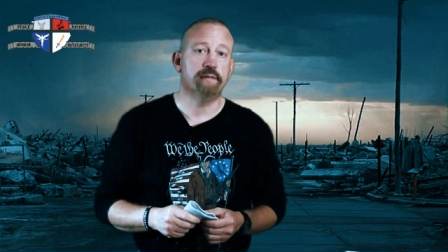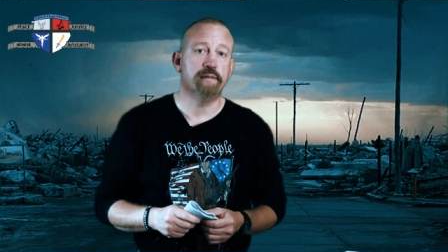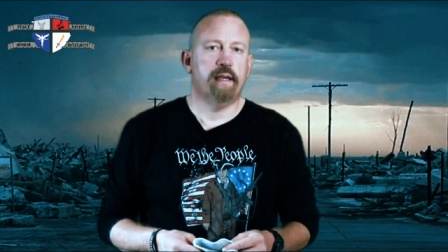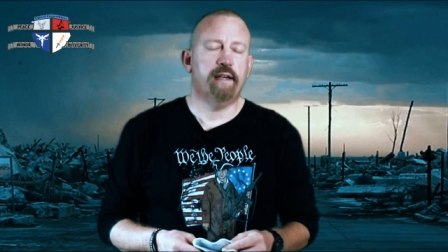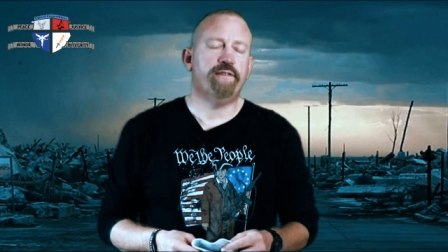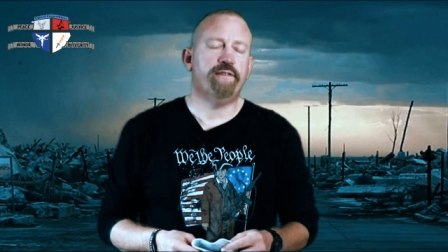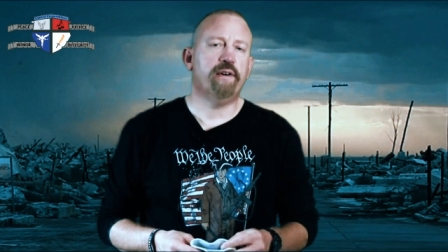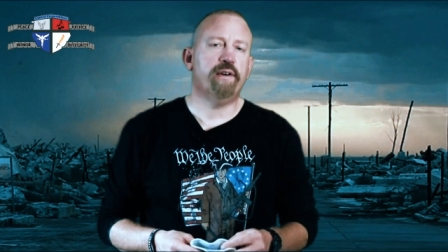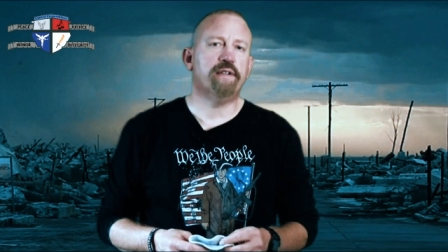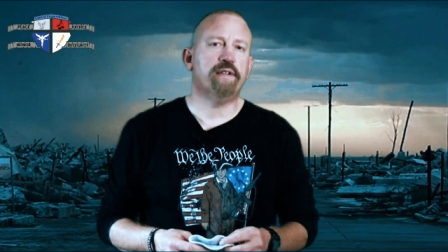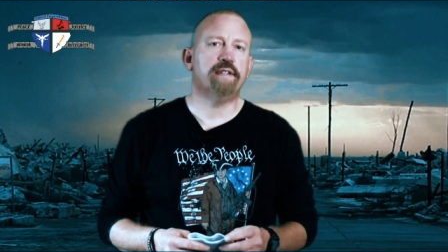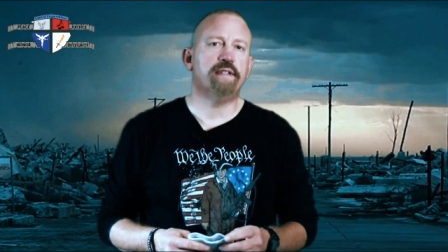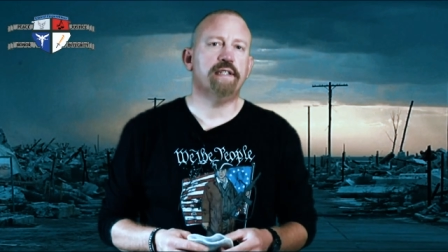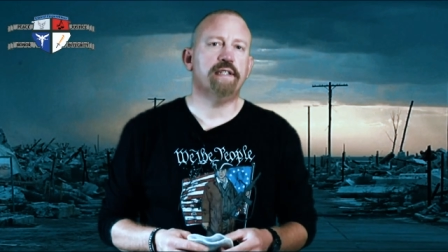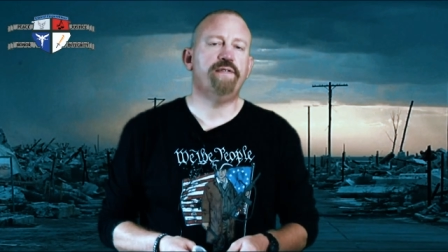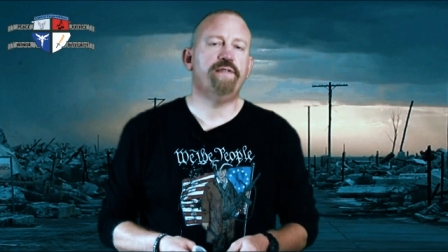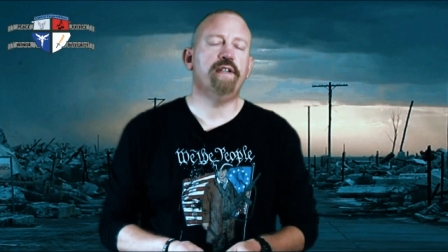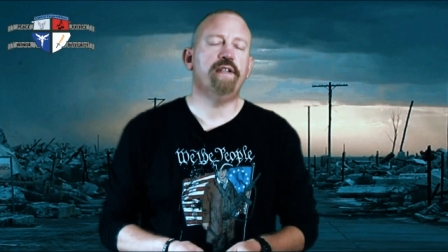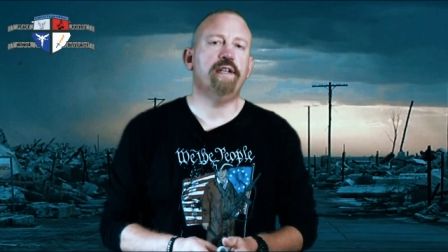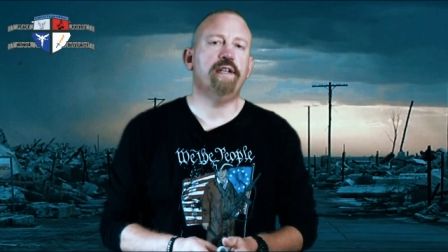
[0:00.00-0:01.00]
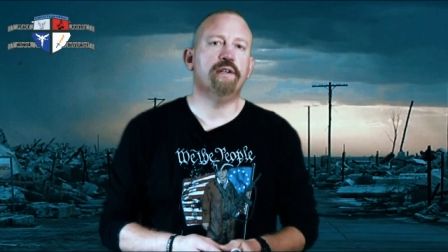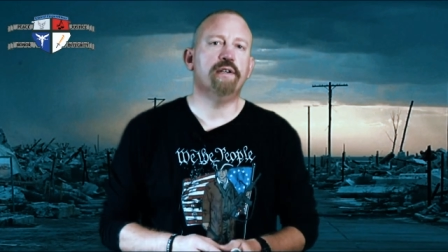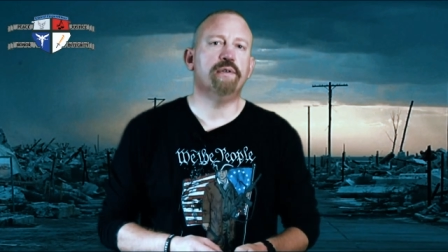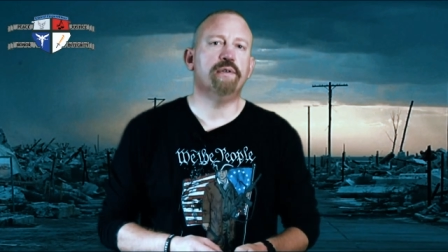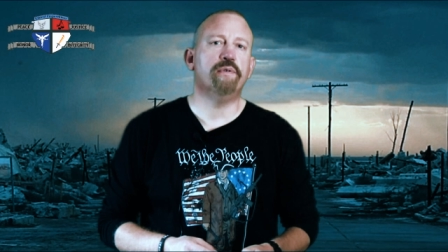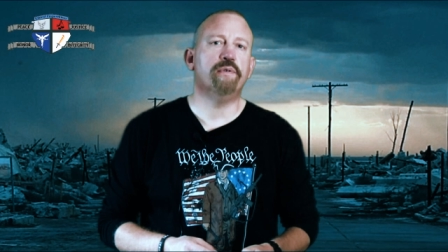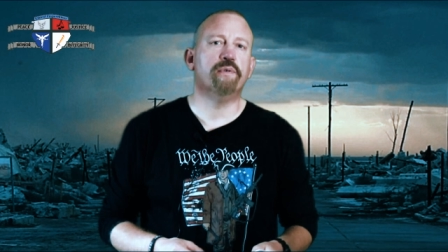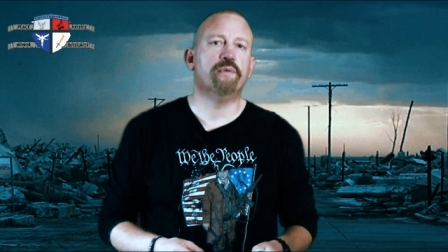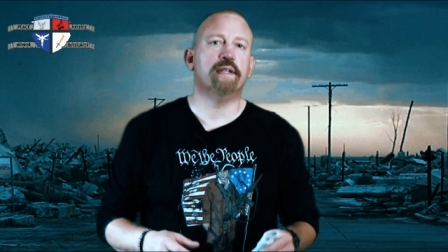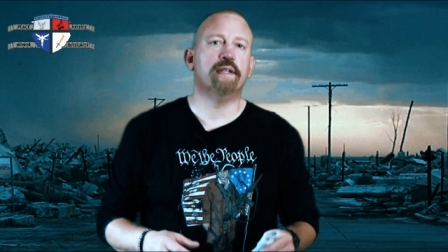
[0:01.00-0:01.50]
And folks, this video
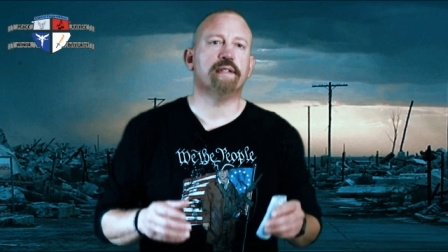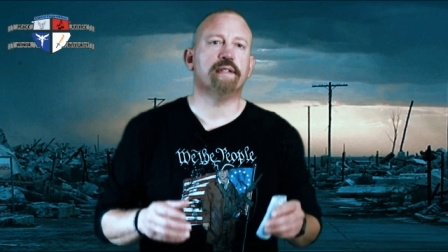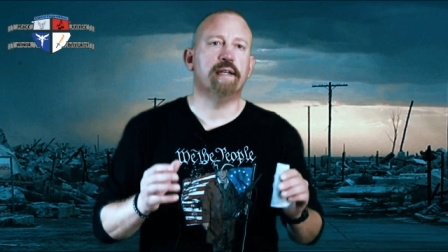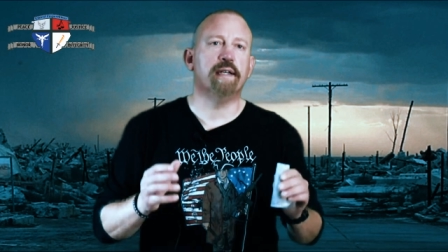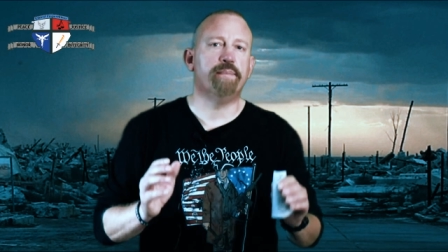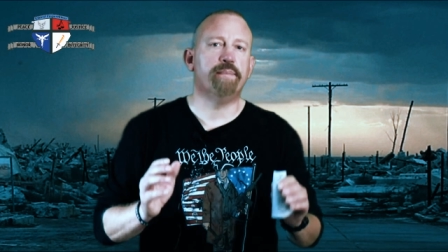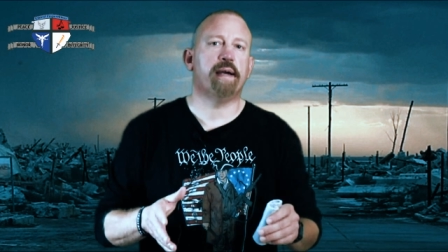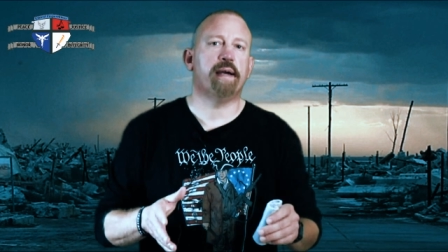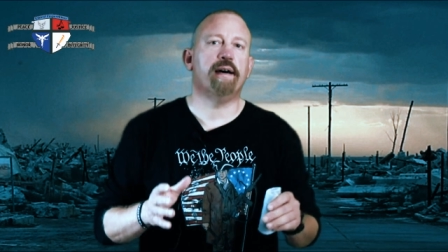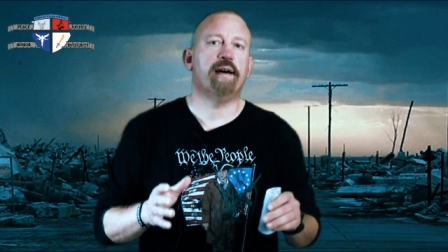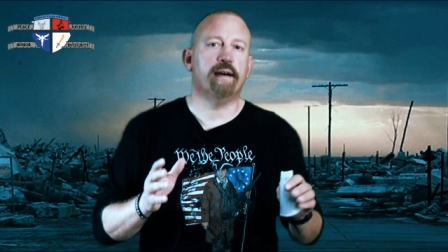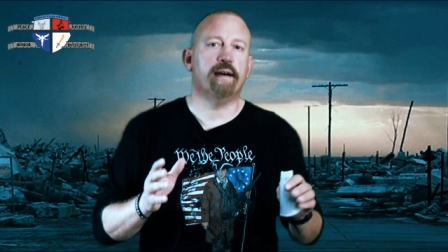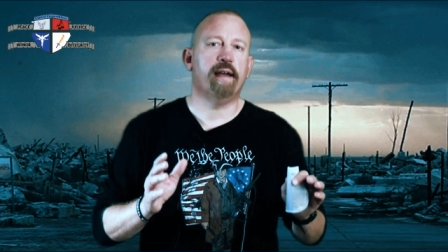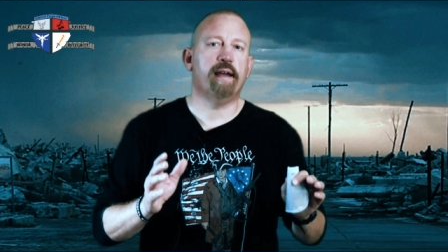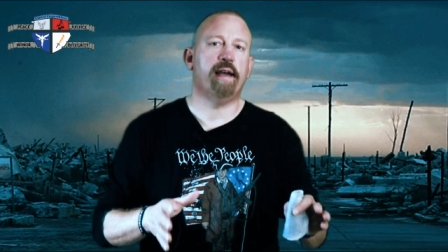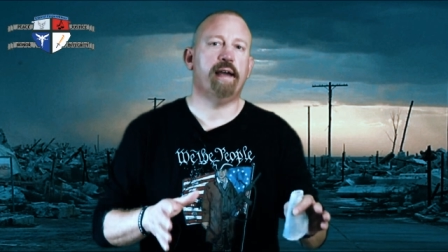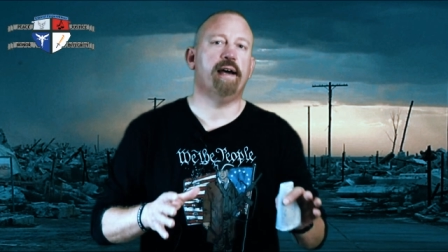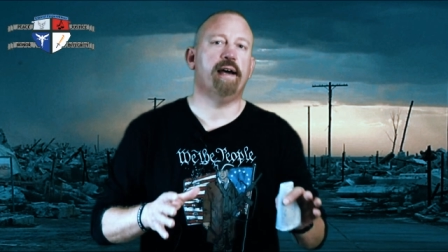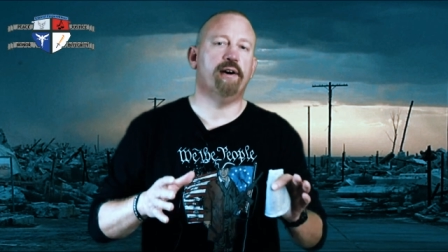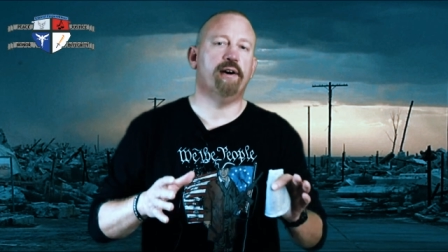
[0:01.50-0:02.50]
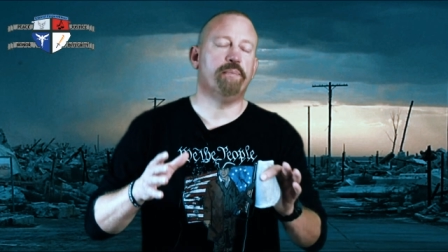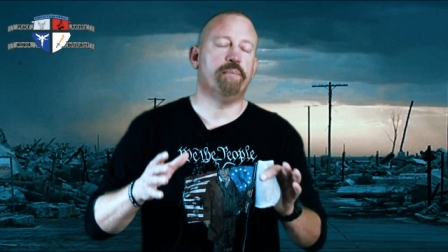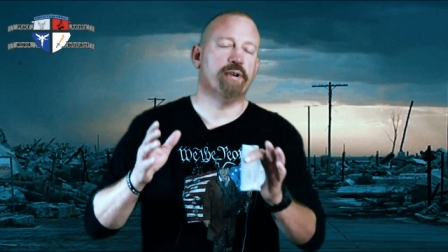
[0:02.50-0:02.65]
was about how